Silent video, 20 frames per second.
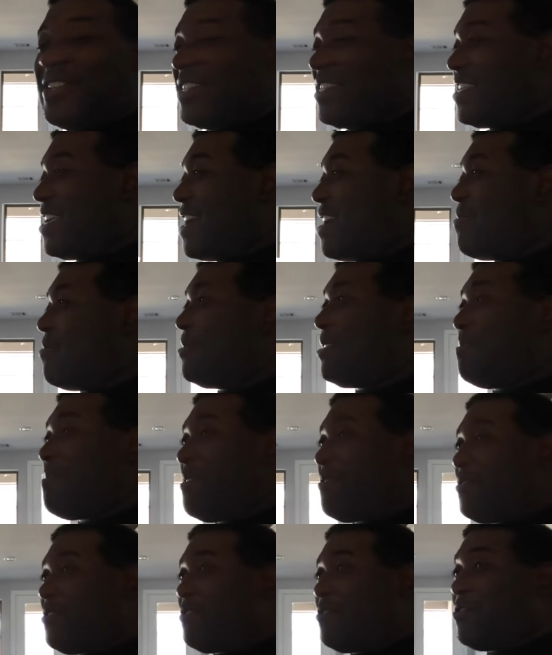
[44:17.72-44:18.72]
see y'all want to get
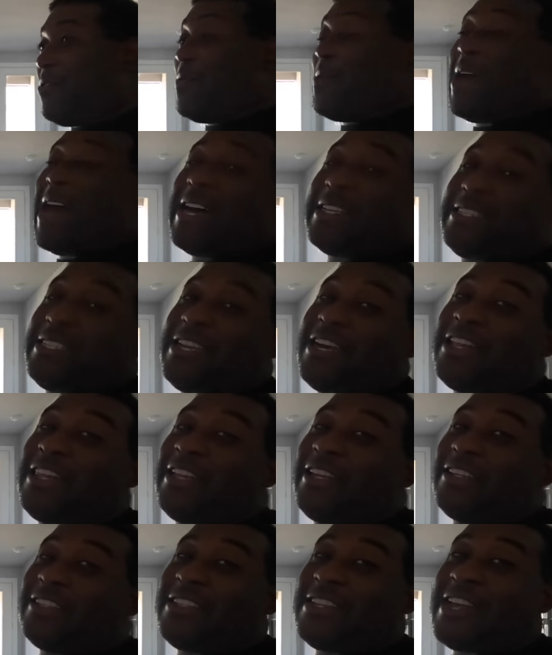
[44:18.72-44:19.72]
back from the group. Well, I'll see y'all
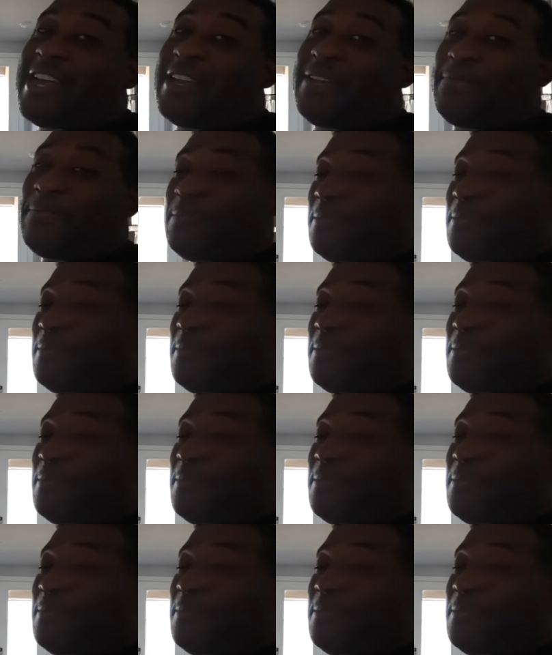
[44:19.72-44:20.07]
later tonight.